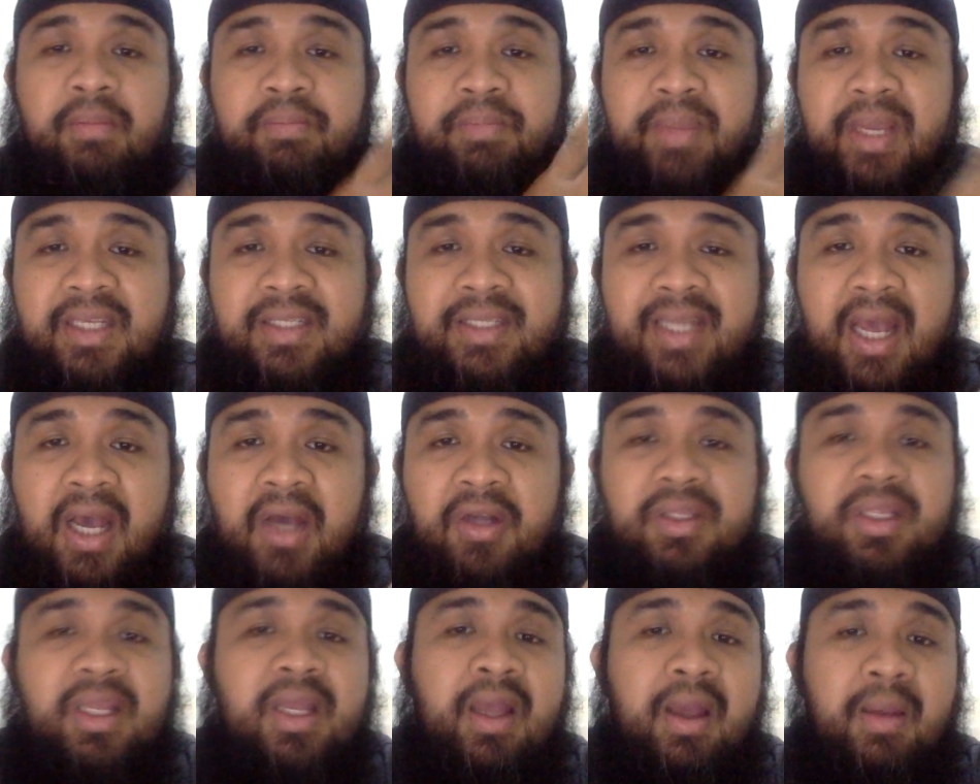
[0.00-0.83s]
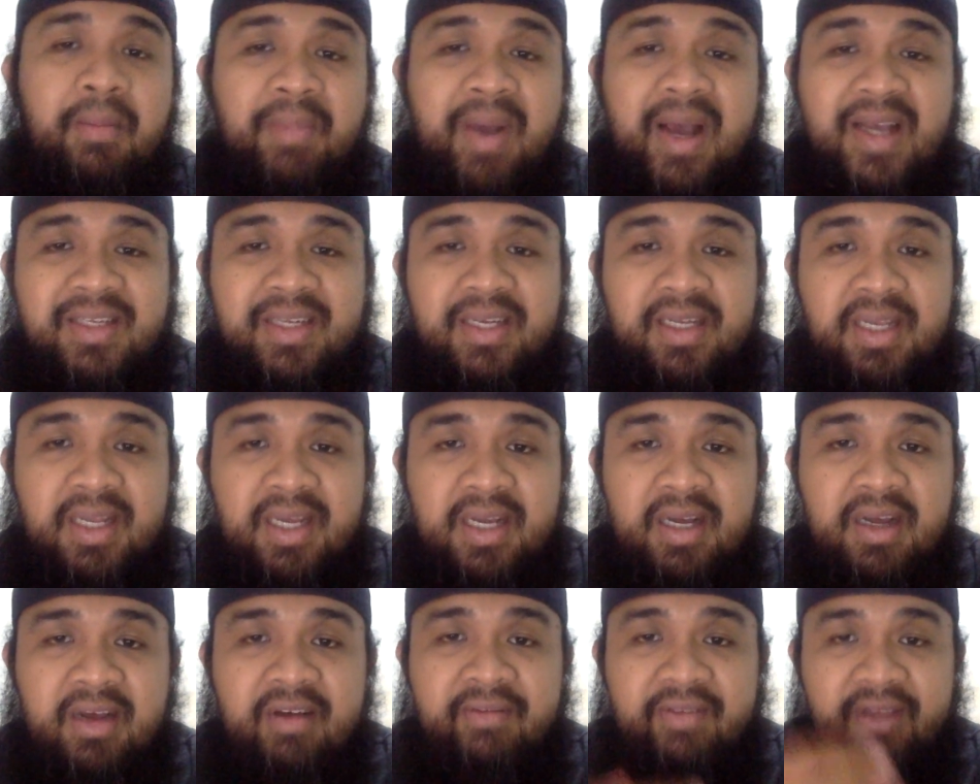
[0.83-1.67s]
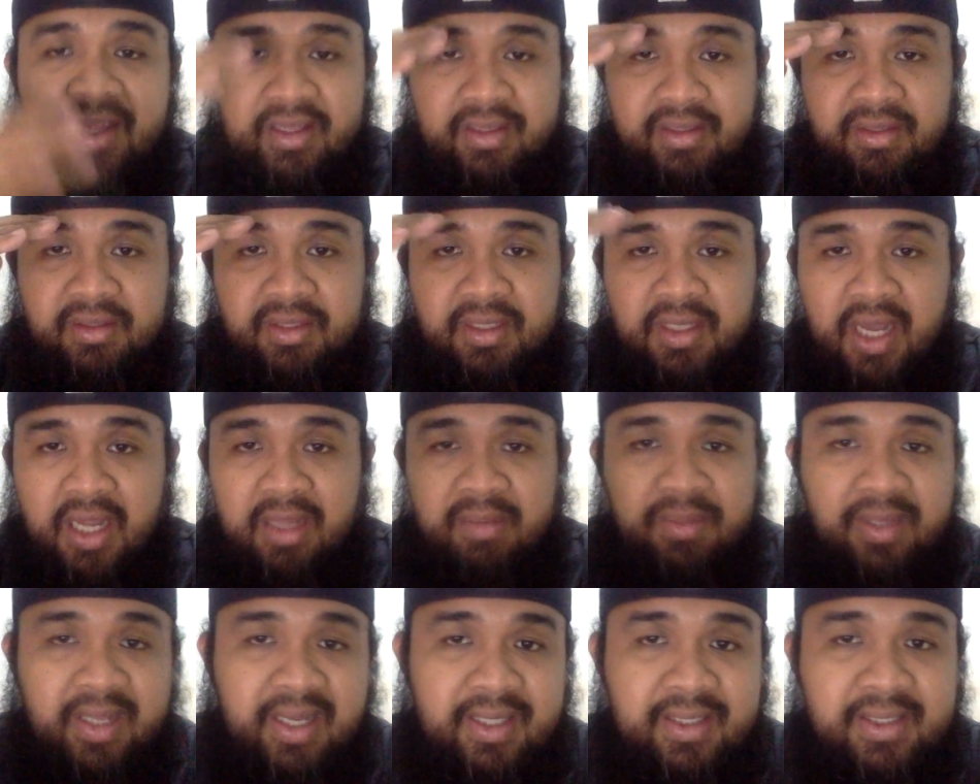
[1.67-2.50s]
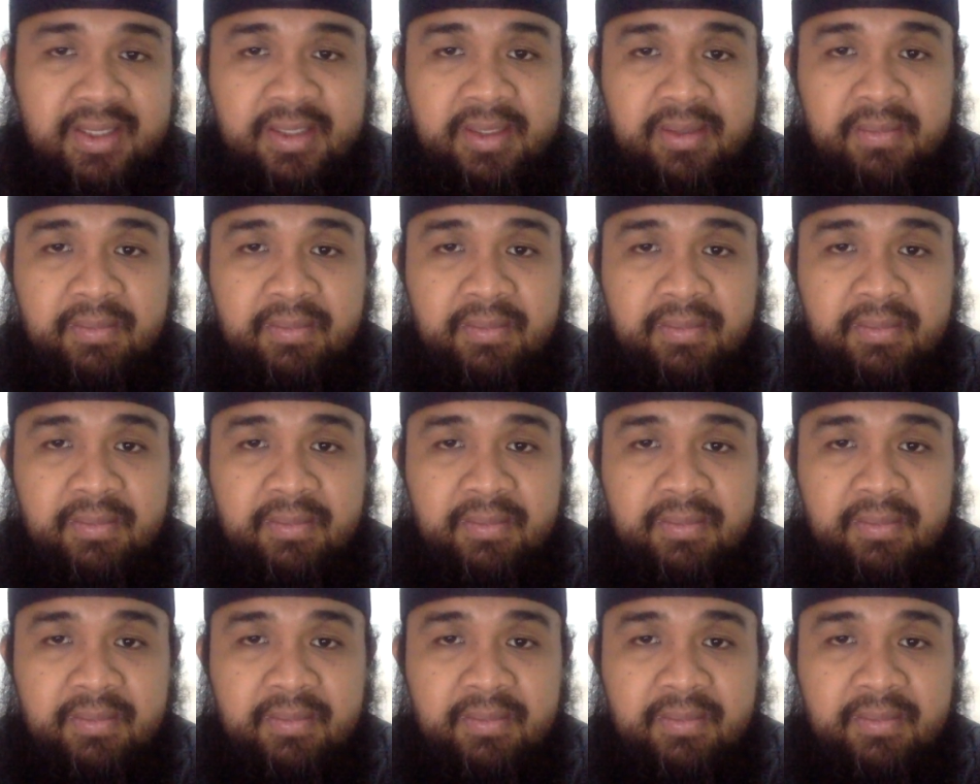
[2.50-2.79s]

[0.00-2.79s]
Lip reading: Peace out, pase love, and God bless.